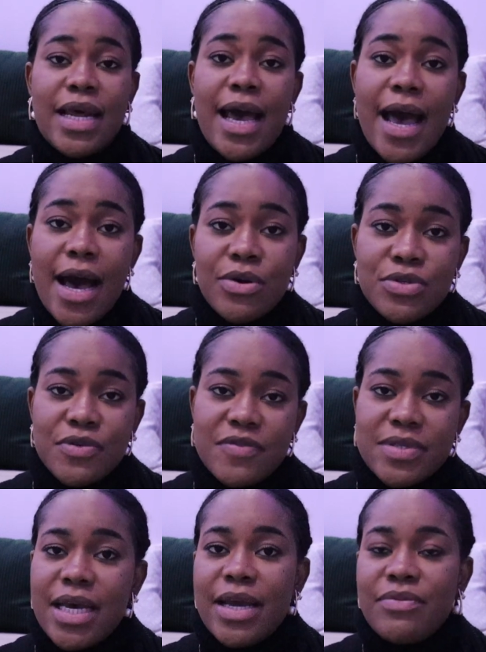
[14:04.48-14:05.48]
that are out of
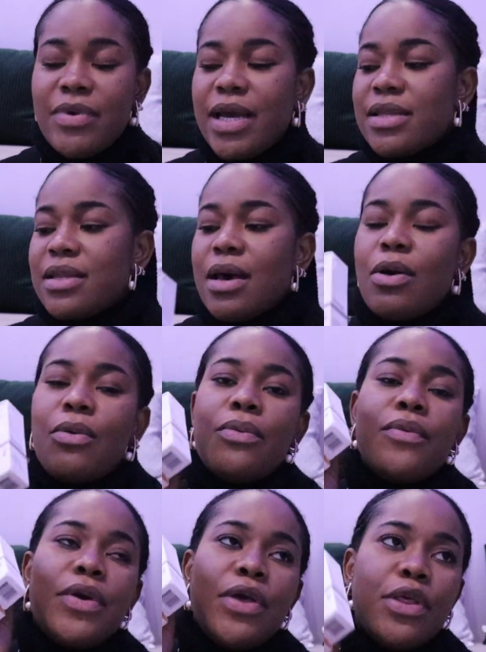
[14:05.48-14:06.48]
sight right
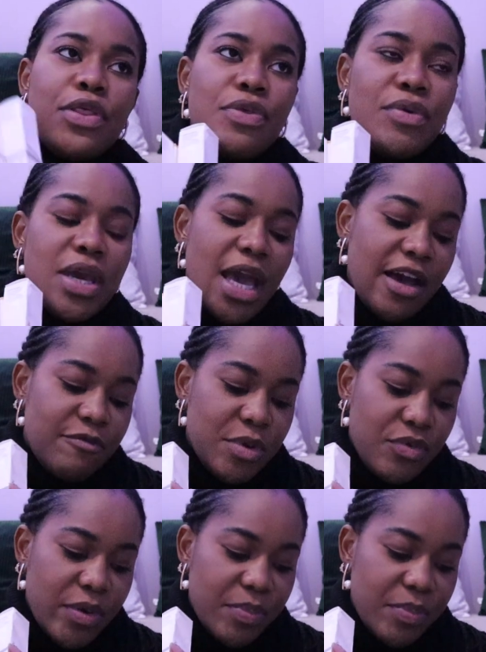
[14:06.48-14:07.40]
now, 3 have been